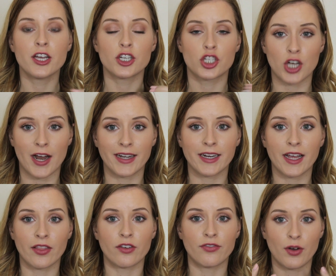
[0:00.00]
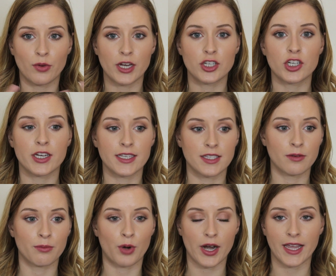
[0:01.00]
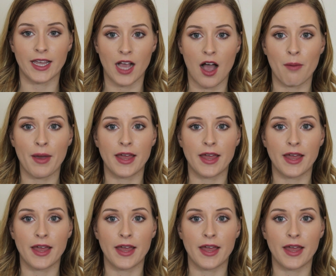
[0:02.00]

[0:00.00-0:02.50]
shiny and the foundation isn't breaking up